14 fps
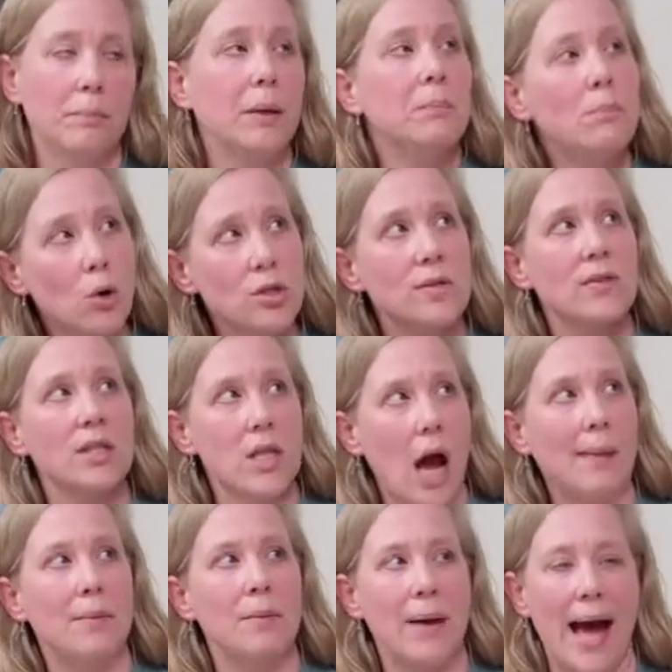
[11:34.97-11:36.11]
But most of the
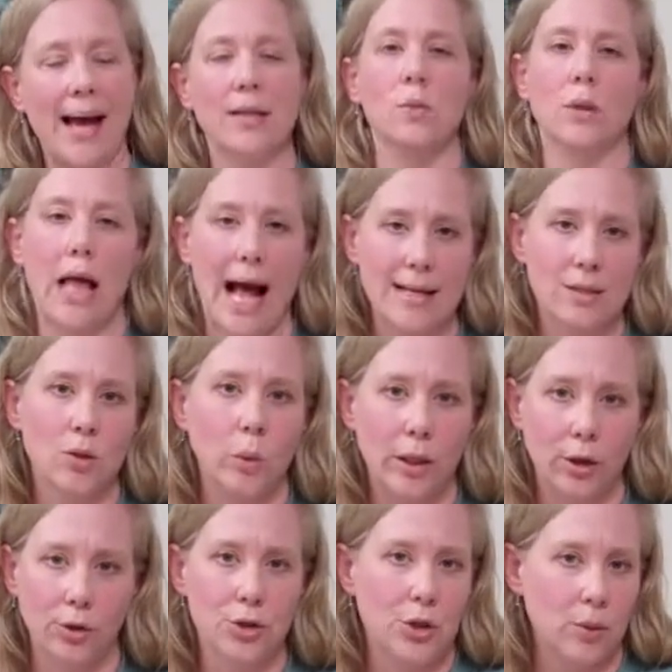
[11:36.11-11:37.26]
time the bags will last a
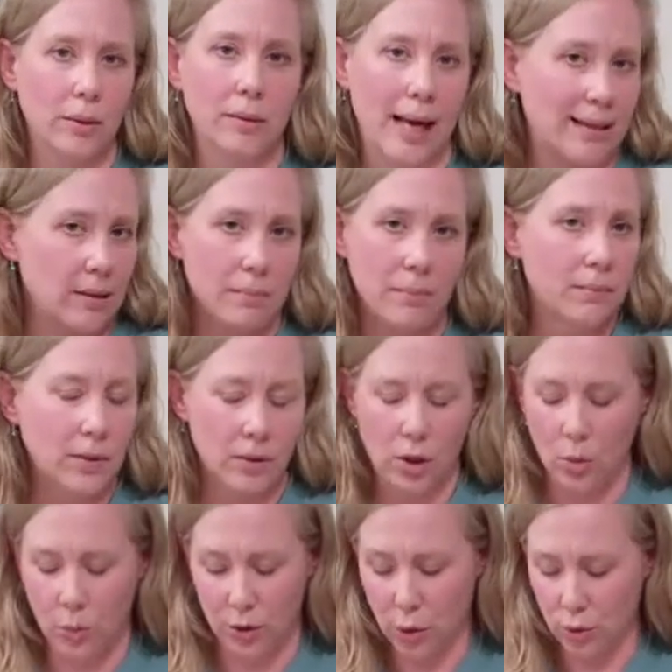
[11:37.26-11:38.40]
week or two
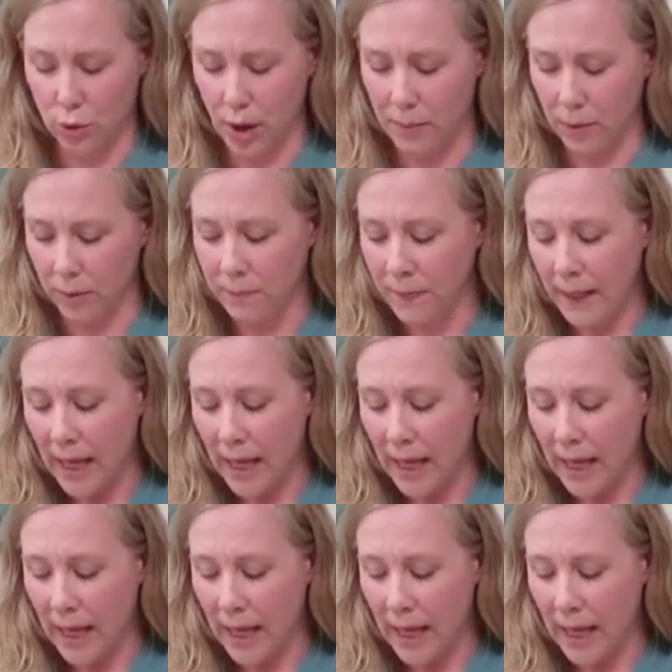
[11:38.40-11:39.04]
with no trouble.